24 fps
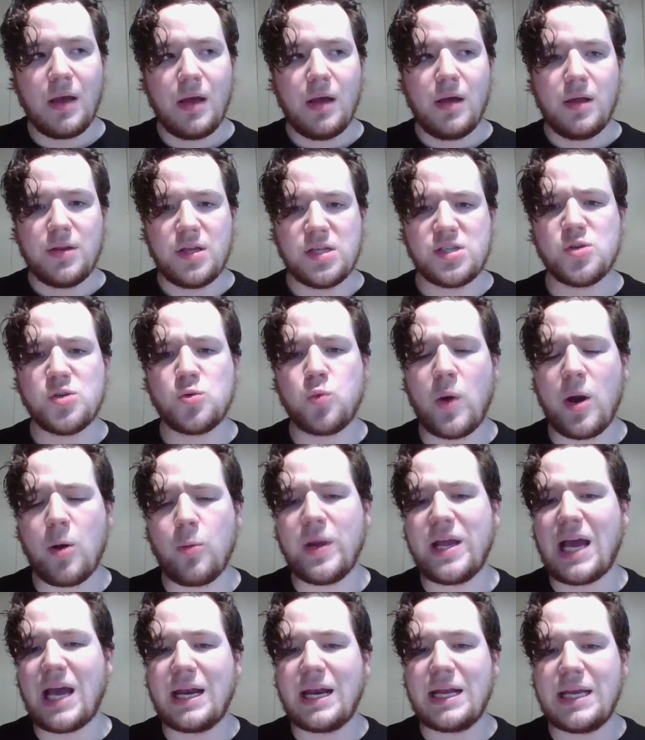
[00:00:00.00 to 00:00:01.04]
where we
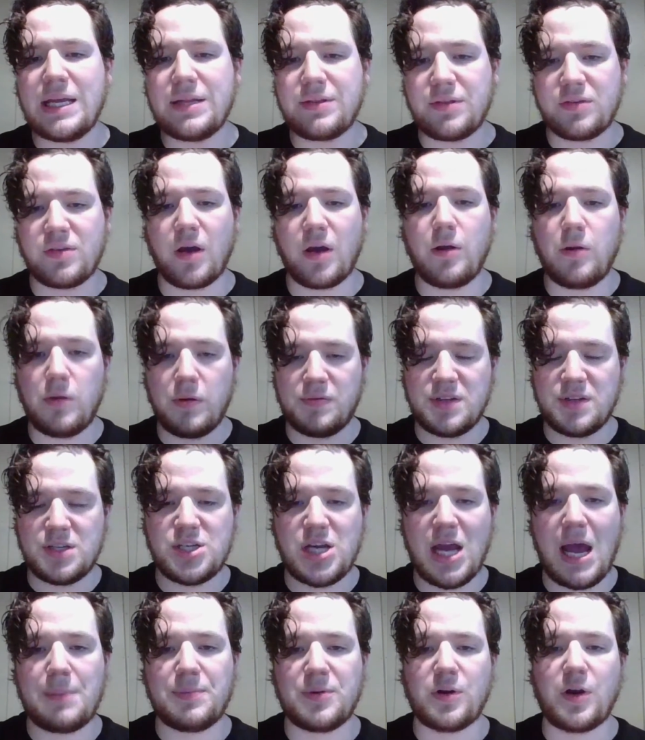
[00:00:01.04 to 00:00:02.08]
kind of get the title of the
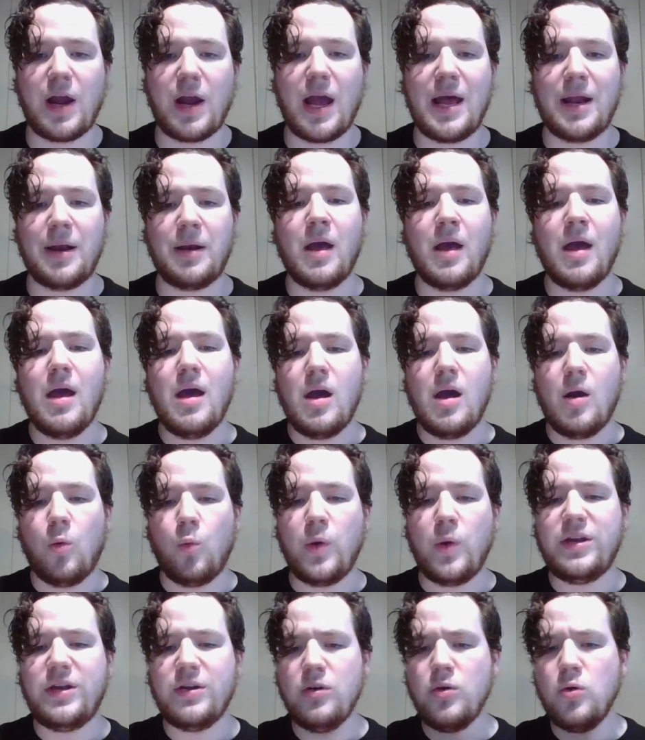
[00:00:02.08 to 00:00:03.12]
chapter, and
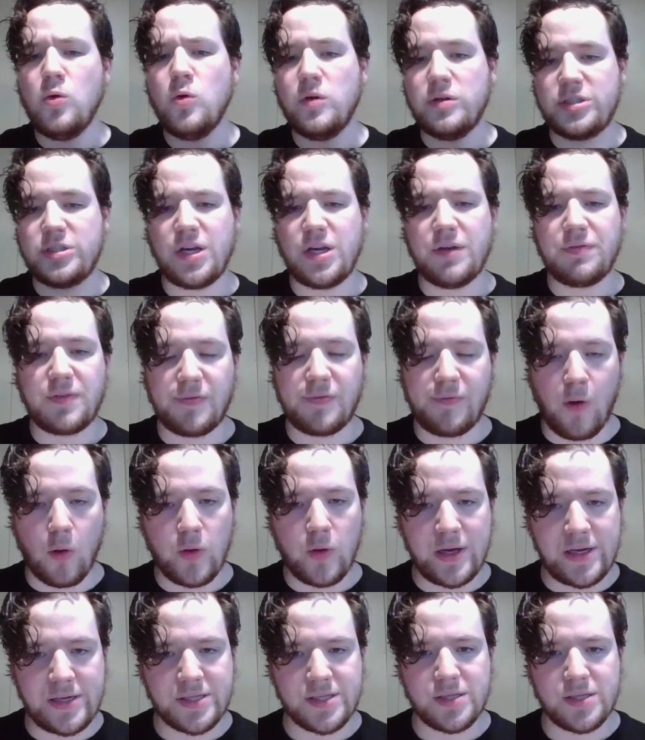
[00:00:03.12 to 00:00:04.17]
we do shift
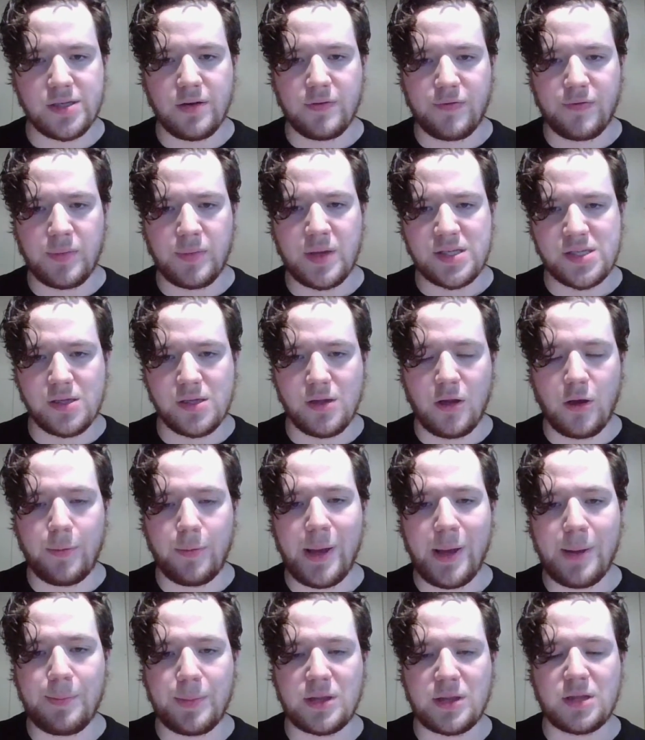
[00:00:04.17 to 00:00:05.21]
focus from this a little
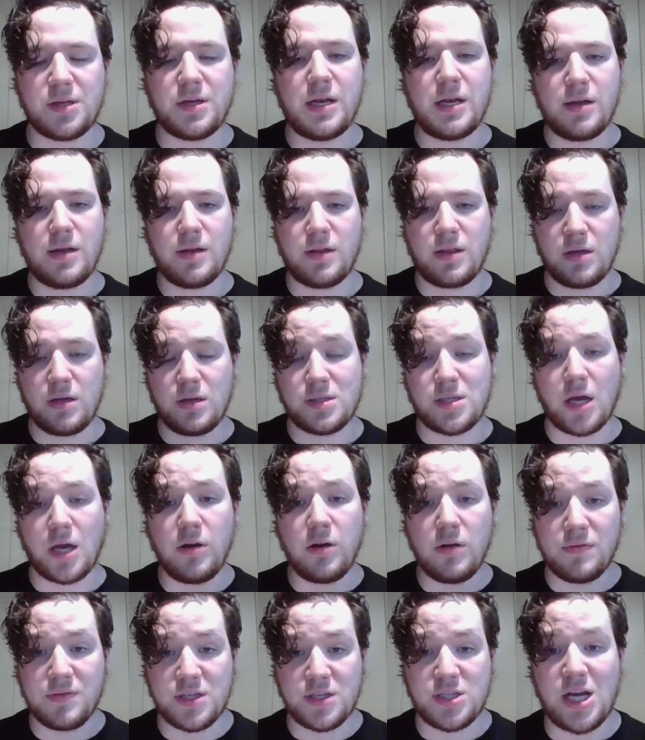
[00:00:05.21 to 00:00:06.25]
bit, but the
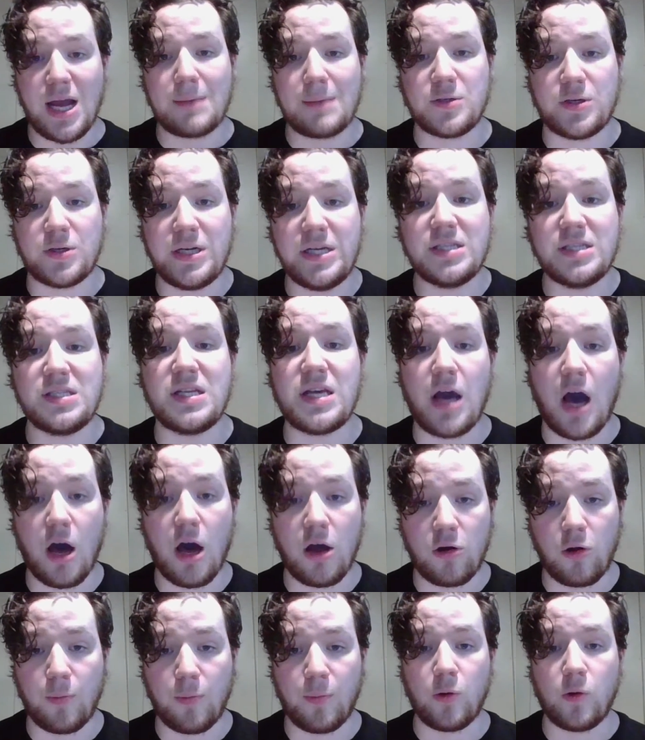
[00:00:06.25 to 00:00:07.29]
title of the chapter is The
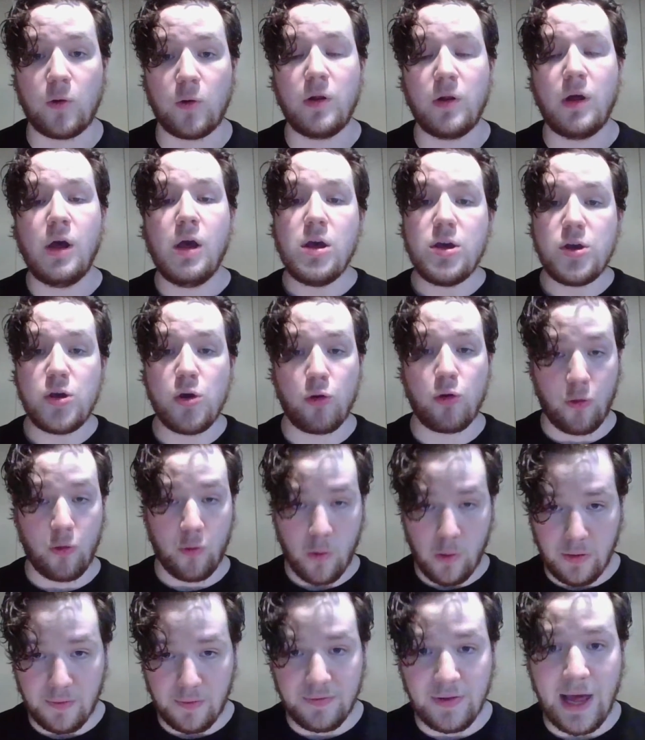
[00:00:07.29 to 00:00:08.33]
Honorable
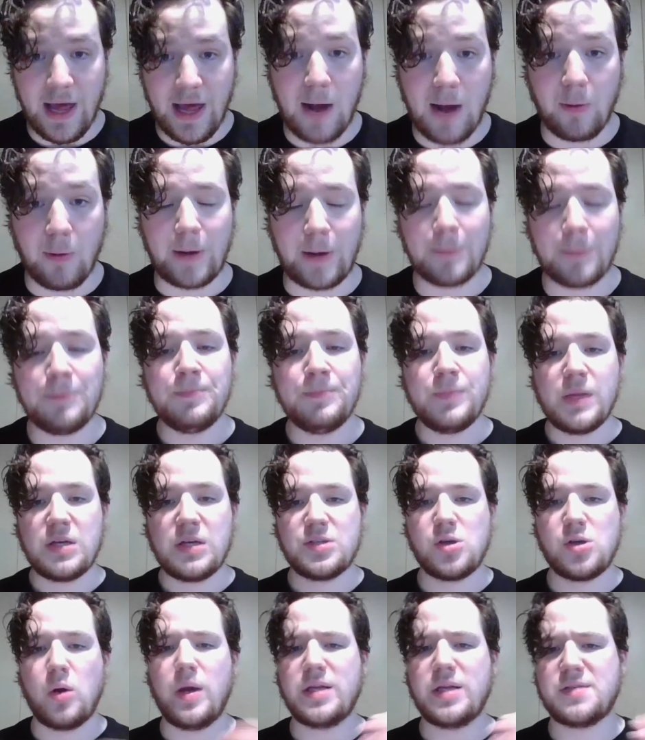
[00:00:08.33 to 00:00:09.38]
Hyogoro the Flower.
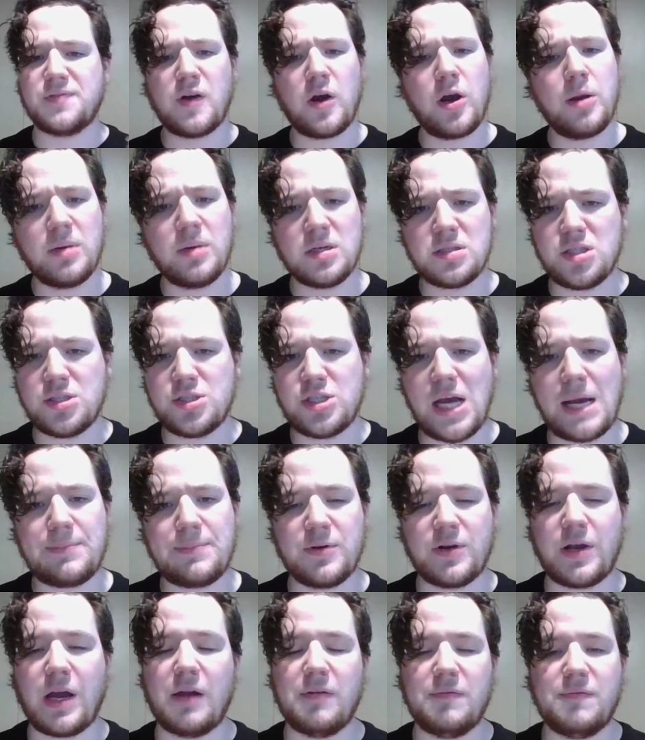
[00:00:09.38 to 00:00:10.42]
So it's very much a chapter
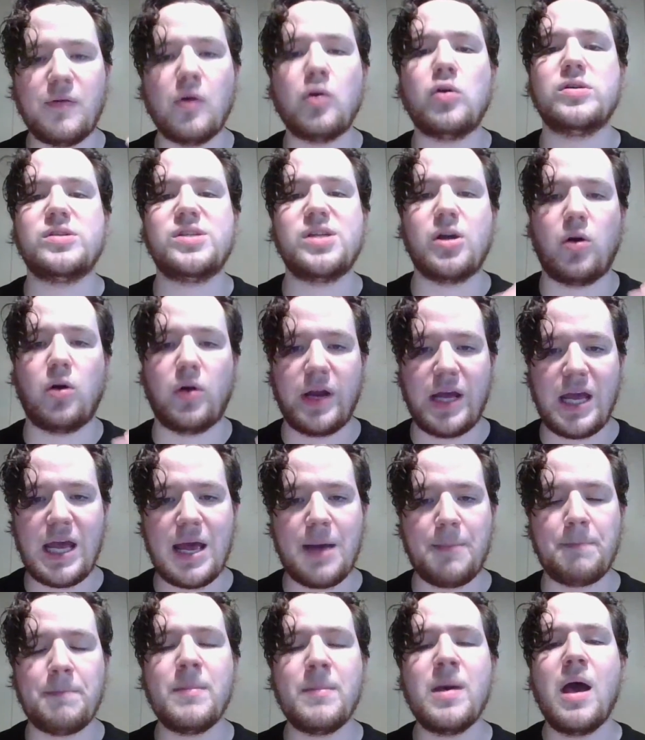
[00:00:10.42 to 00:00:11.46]
kind of focusing on
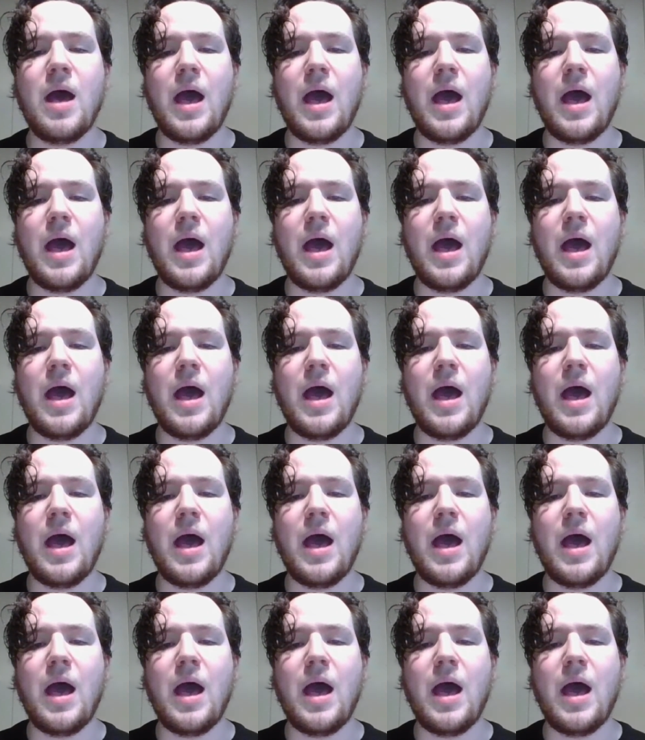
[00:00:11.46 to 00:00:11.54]
him.